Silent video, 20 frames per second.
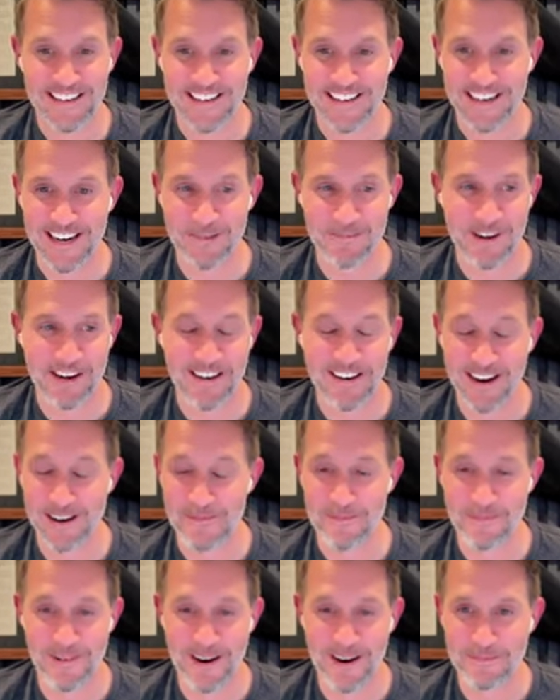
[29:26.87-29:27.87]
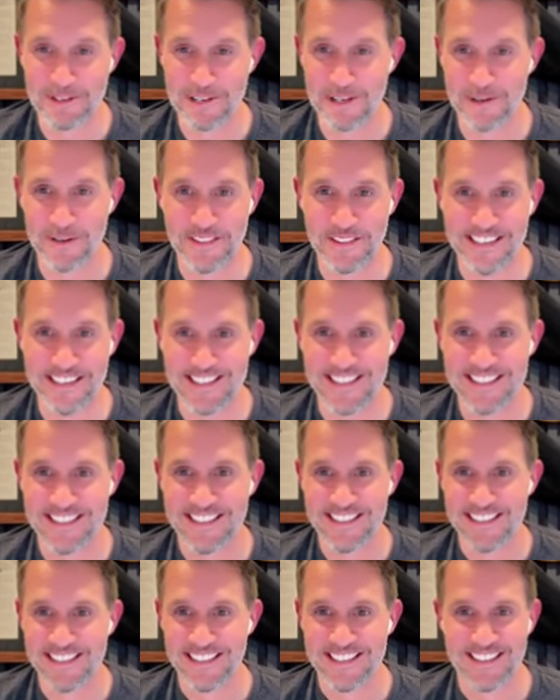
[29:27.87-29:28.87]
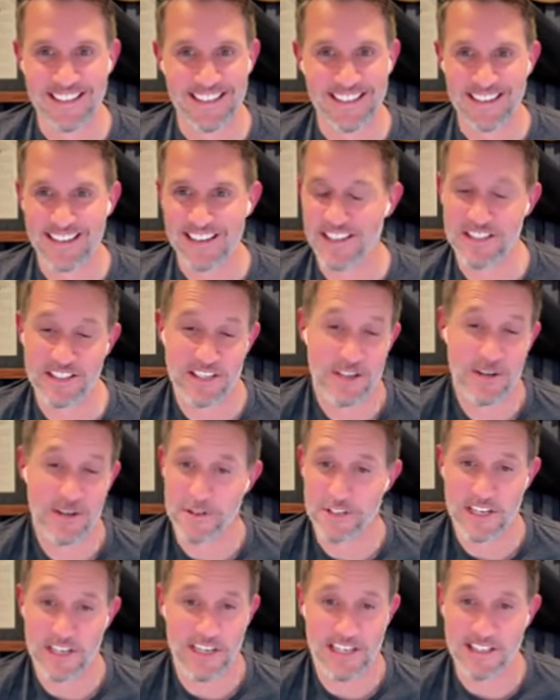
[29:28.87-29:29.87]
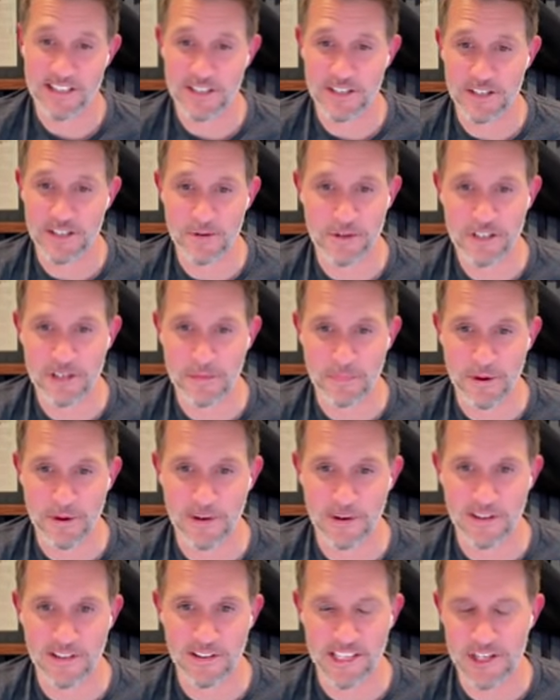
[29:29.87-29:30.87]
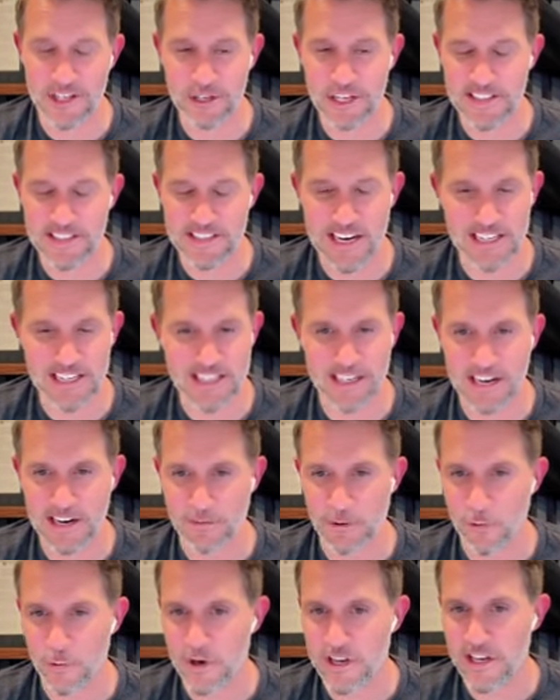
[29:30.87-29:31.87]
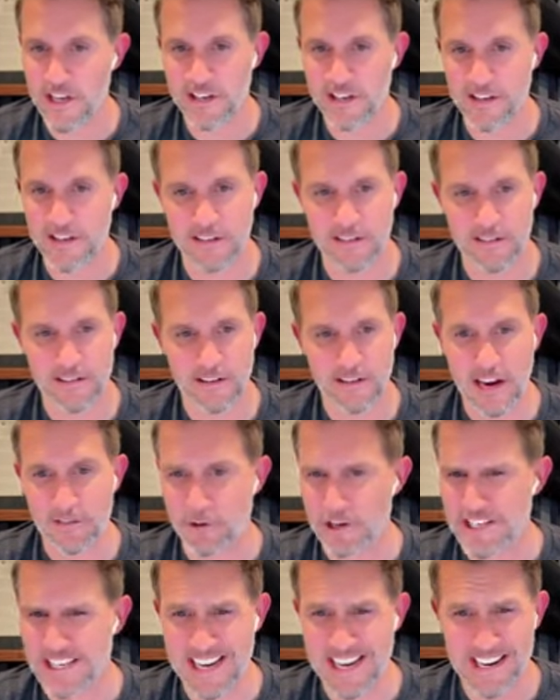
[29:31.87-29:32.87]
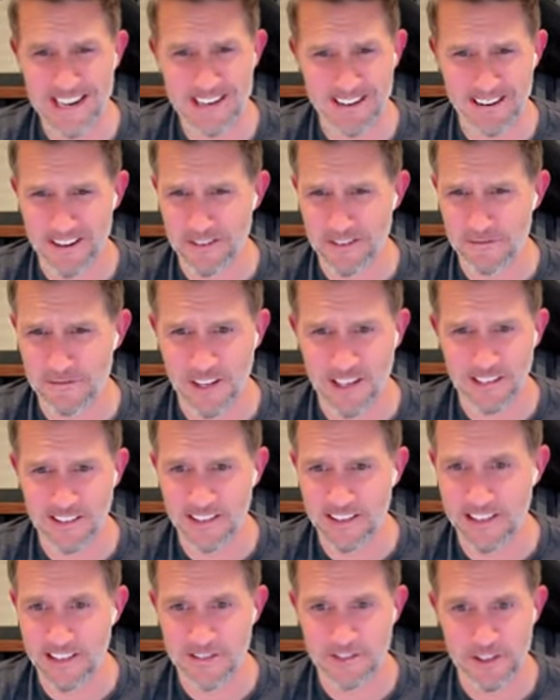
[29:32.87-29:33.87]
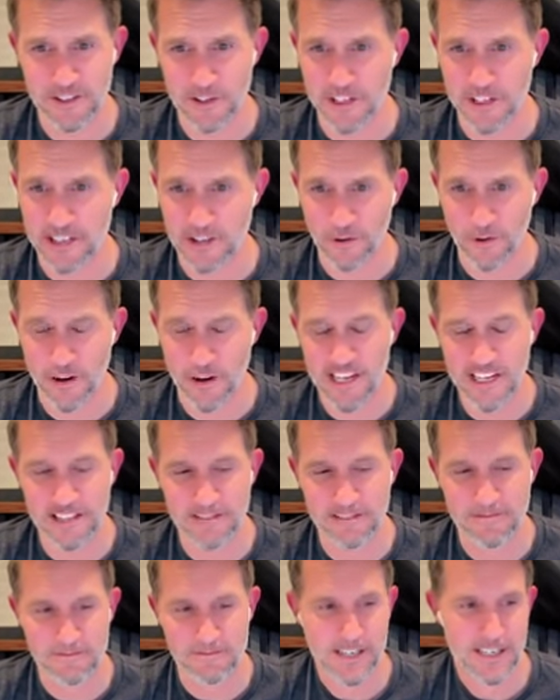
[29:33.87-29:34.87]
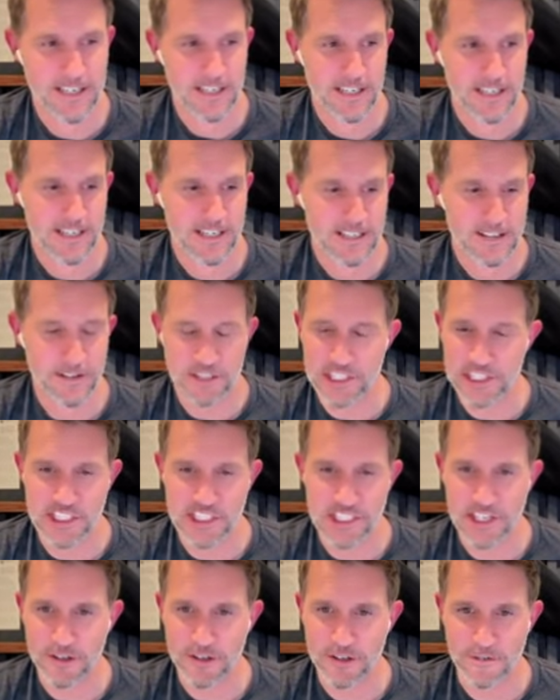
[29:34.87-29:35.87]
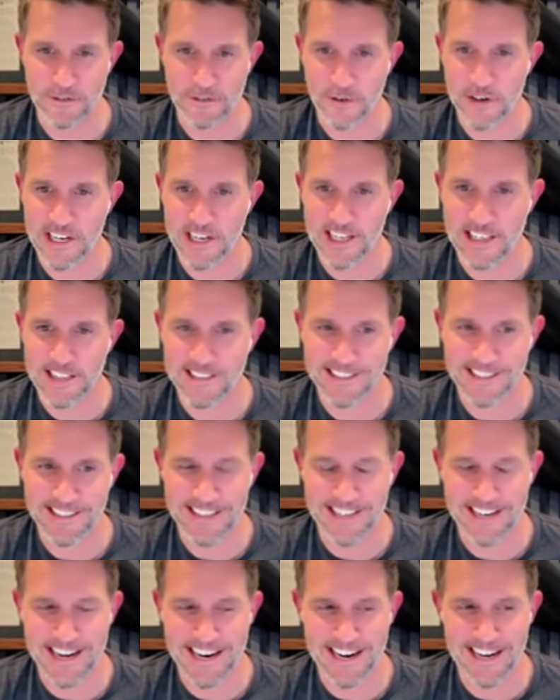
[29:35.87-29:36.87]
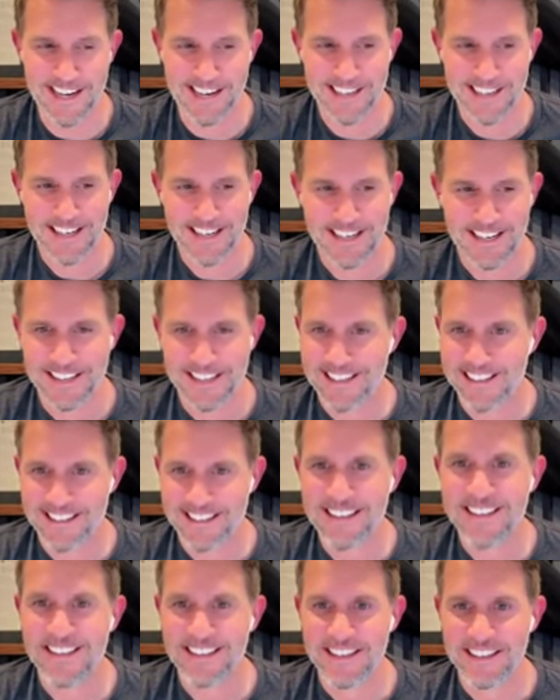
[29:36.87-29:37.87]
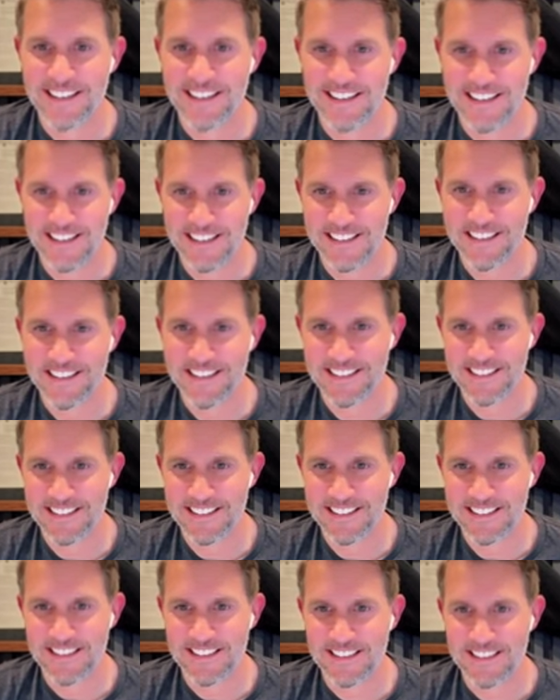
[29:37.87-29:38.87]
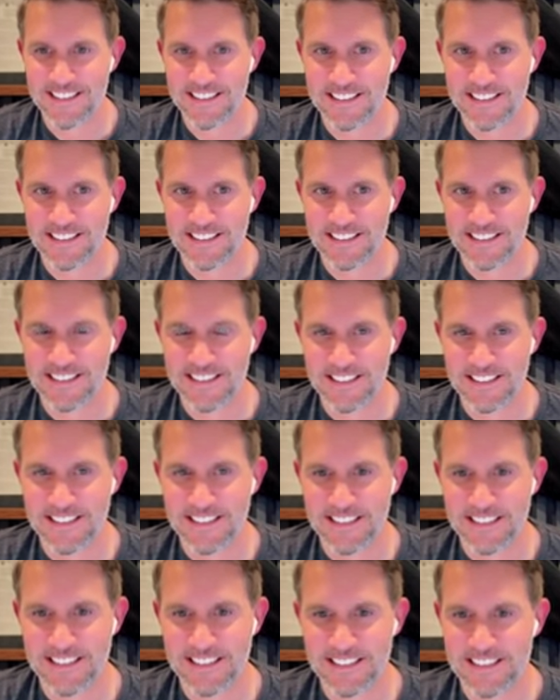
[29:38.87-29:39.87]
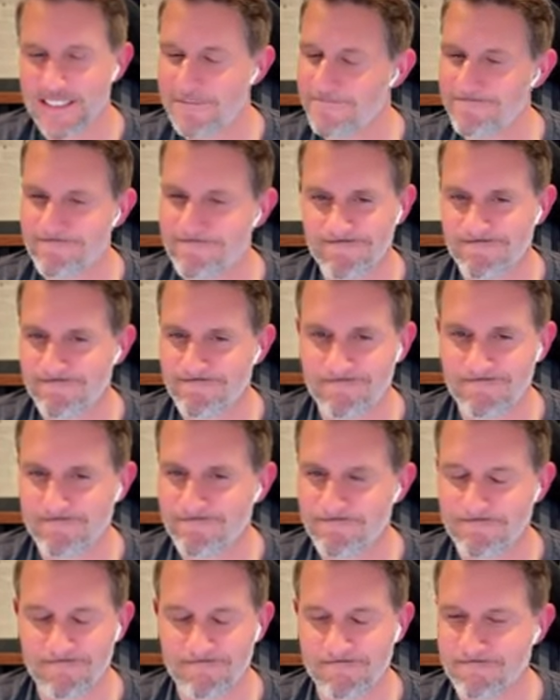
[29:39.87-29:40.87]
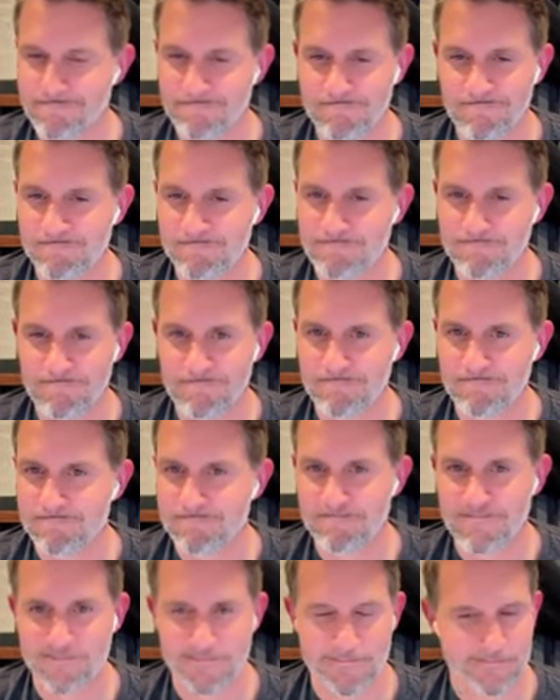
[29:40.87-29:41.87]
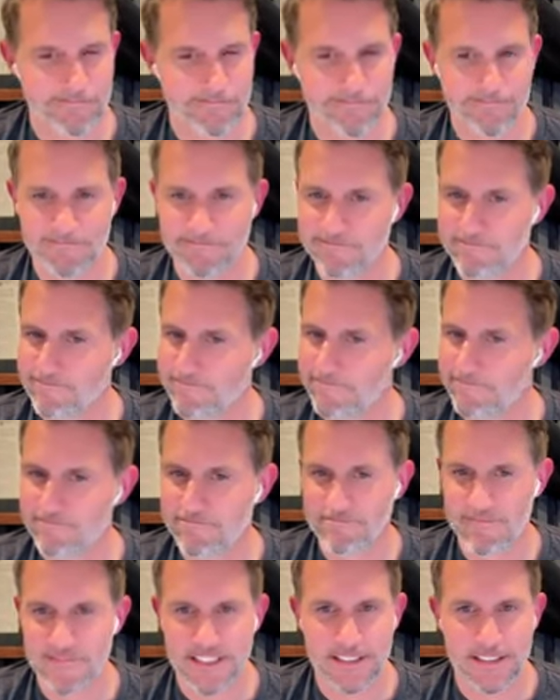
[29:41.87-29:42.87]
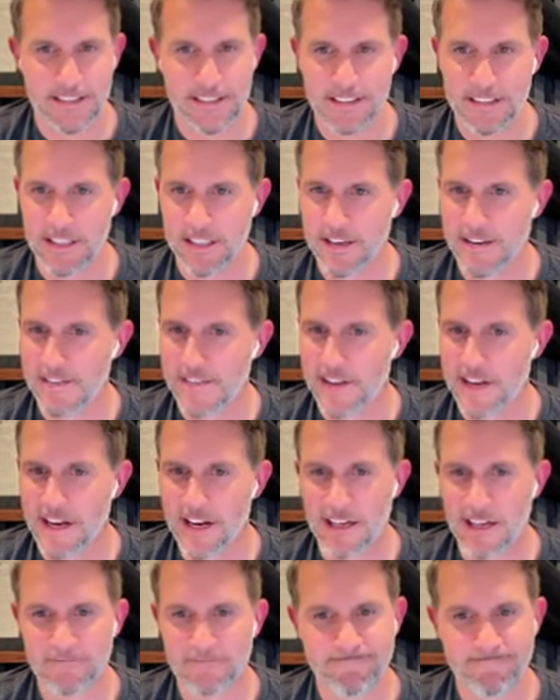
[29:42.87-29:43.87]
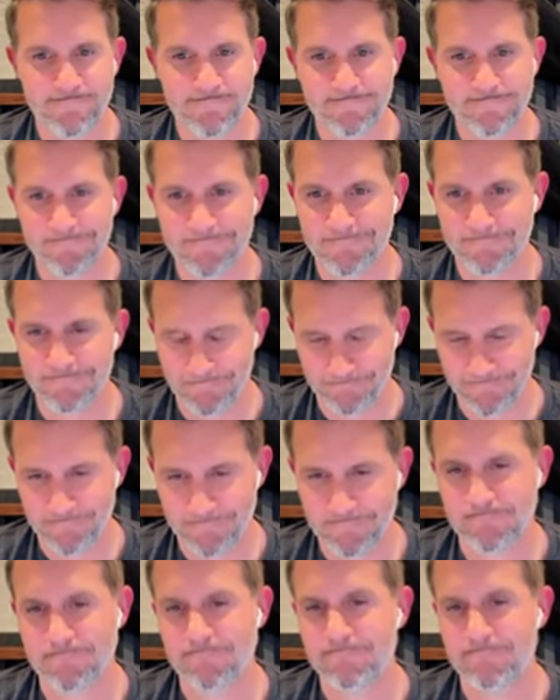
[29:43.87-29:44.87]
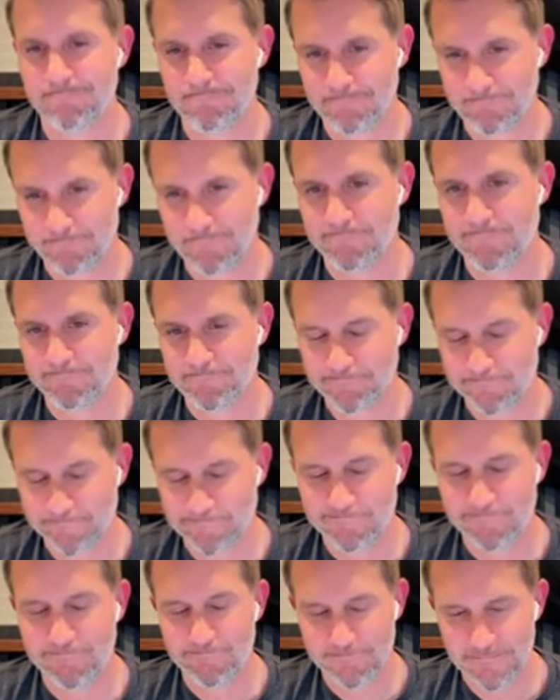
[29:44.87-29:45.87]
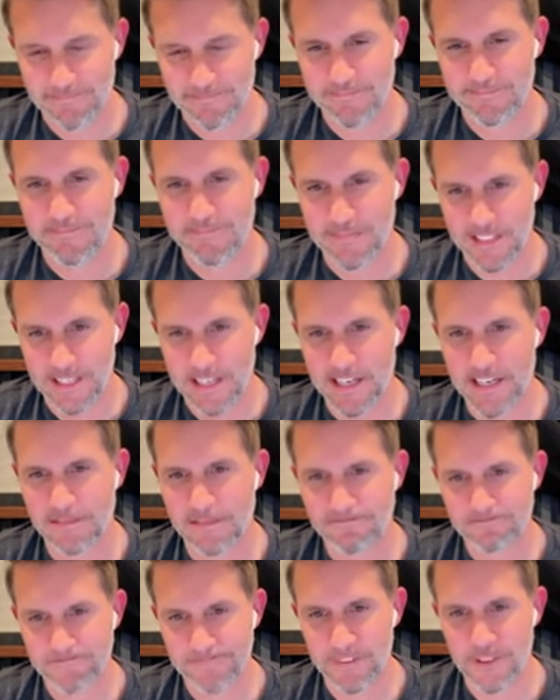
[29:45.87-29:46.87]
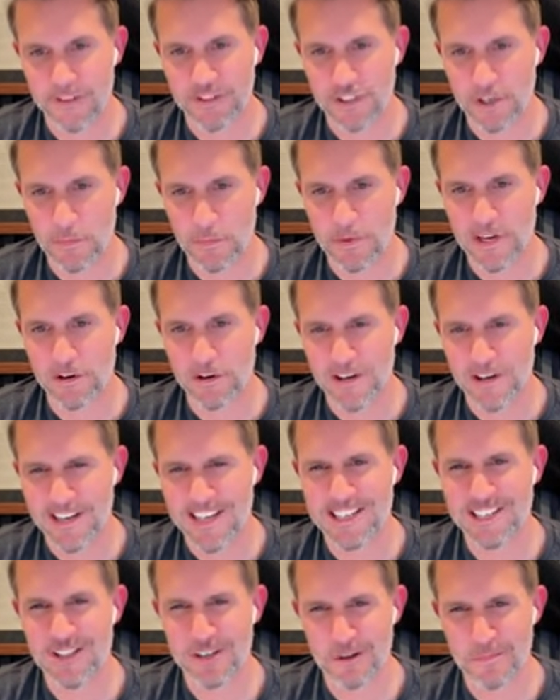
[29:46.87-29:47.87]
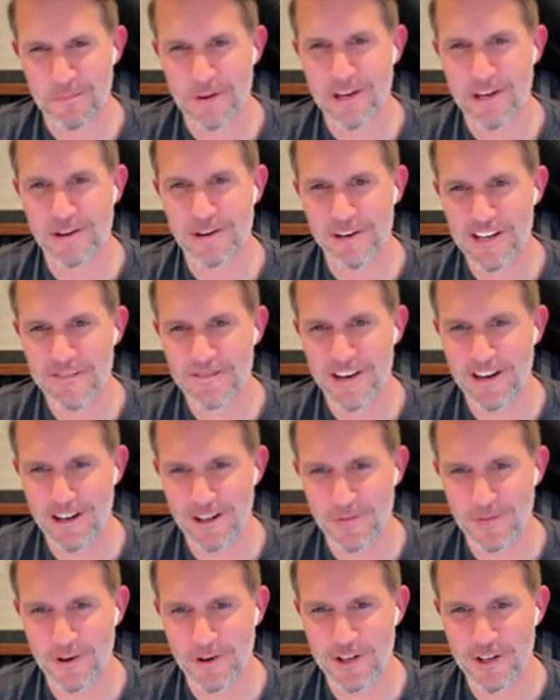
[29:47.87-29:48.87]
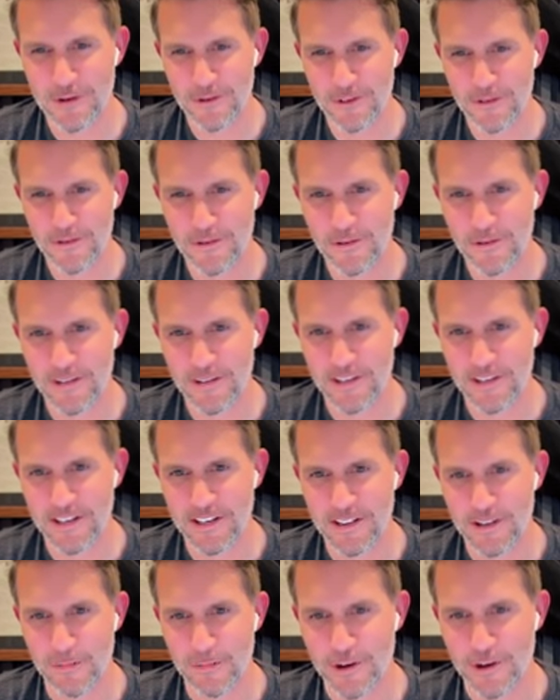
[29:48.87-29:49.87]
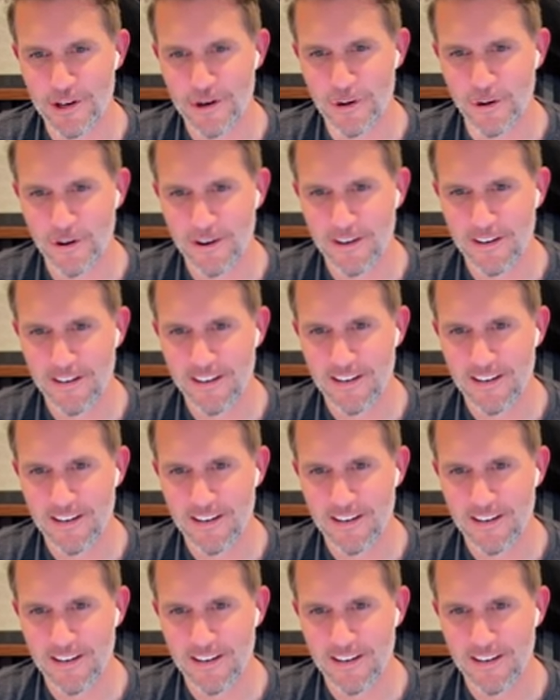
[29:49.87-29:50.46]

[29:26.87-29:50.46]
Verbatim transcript: And GPA not, factors it into it, huh? It's huge, yeah. It's yeah, yeah. Component. Like you get tested every week, every day on the flight line. You're getting graded. So it's just a year of grading. Do and, um uh, do peer evals come into that grading? Like, do you evaluate each other, or is this strictly testing, flying from your instructor's evaluation. Yeah. Okay. There's no peer. Okay. Is there peer eval and what you went through in, in the Marine Corps?